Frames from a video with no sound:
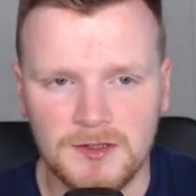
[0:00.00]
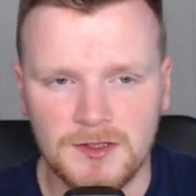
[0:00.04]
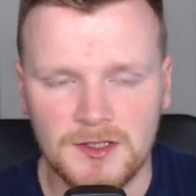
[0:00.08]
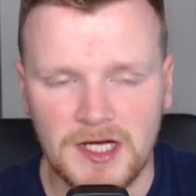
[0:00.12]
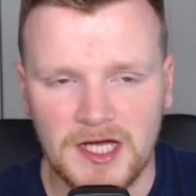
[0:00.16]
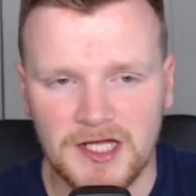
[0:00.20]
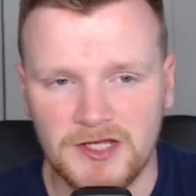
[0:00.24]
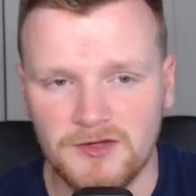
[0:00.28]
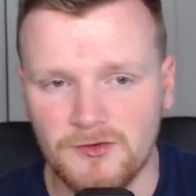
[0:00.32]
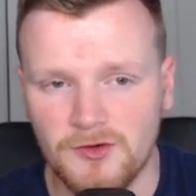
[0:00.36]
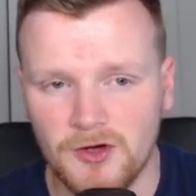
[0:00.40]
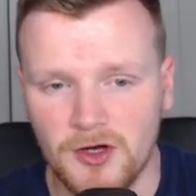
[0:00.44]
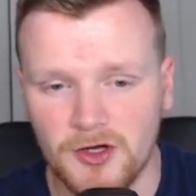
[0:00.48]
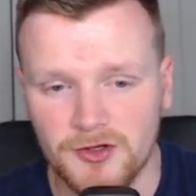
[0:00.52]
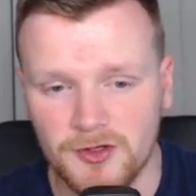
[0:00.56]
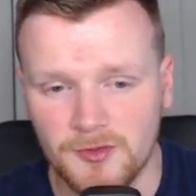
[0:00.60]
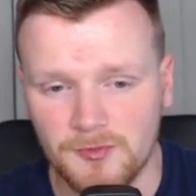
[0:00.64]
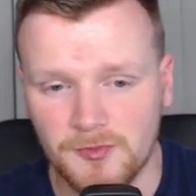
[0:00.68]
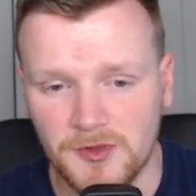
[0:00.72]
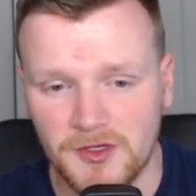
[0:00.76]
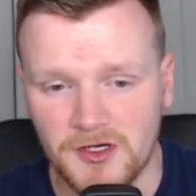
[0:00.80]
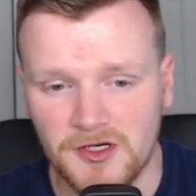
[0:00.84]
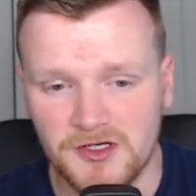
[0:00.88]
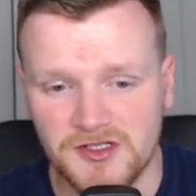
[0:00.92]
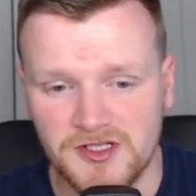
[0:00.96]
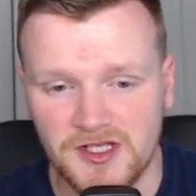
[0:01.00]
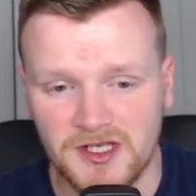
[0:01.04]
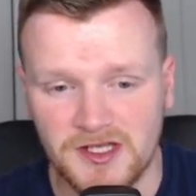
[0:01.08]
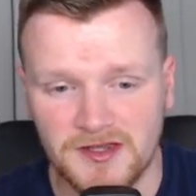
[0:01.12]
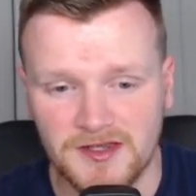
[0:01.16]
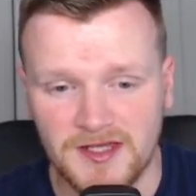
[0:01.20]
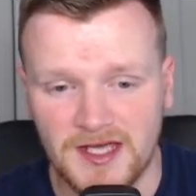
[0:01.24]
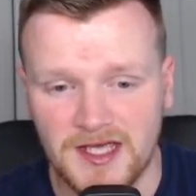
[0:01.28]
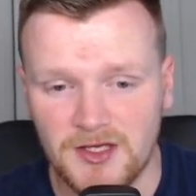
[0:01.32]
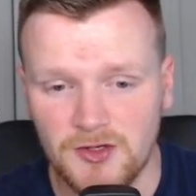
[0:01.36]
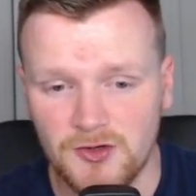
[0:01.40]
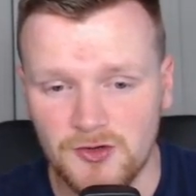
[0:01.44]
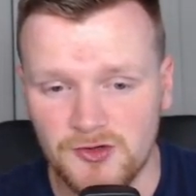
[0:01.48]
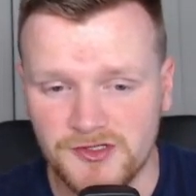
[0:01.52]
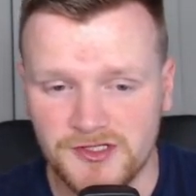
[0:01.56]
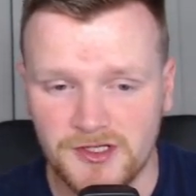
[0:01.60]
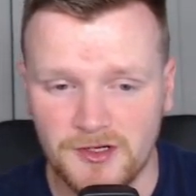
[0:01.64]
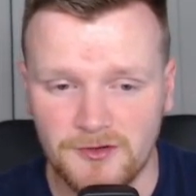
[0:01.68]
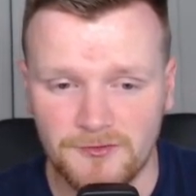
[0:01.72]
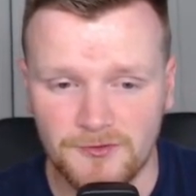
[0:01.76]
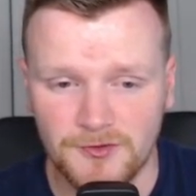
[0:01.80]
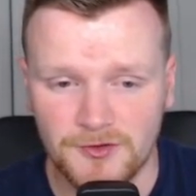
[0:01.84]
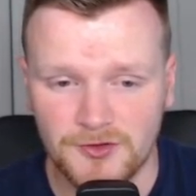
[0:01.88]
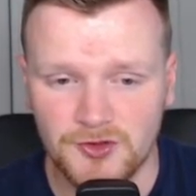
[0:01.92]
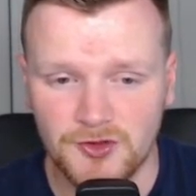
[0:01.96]
And you've got other players like Knight, who's
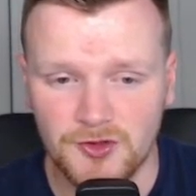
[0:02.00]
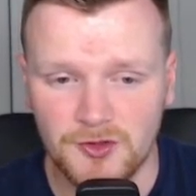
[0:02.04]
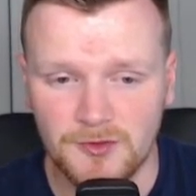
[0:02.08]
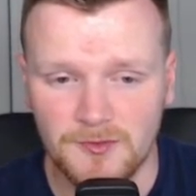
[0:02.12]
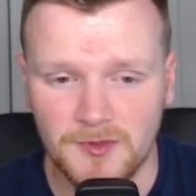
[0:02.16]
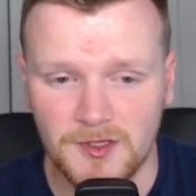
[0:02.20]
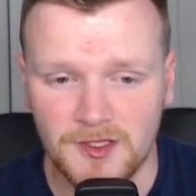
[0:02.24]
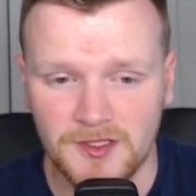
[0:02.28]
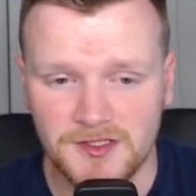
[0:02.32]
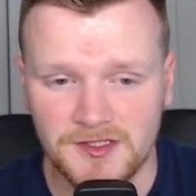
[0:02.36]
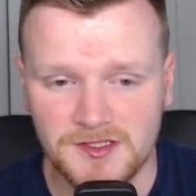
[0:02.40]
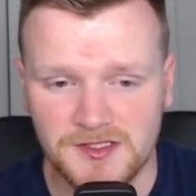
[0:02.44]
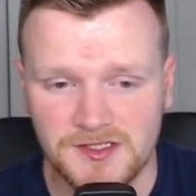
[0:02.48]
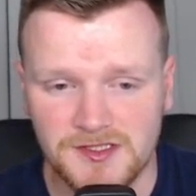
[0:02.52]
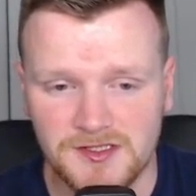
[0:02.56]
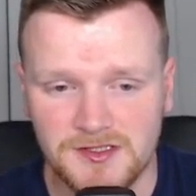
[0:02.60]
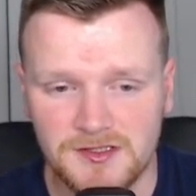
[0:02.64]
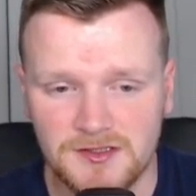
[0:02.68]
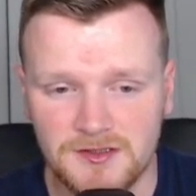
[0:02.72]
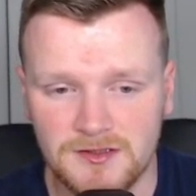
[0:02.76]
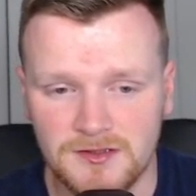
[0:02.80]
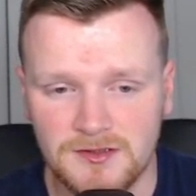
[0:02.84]
out for 2 months.